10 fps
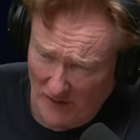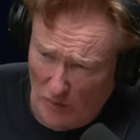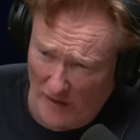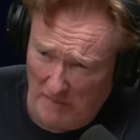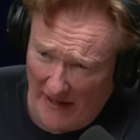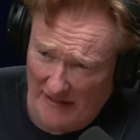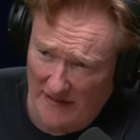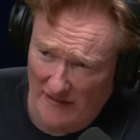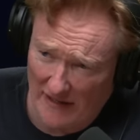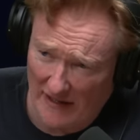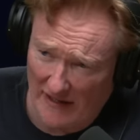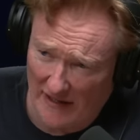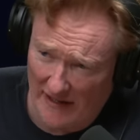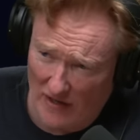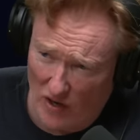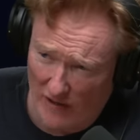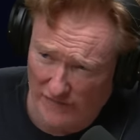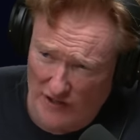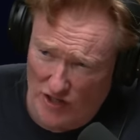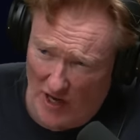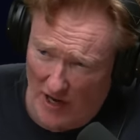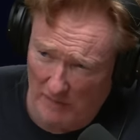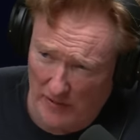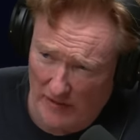we met at a coffee shop.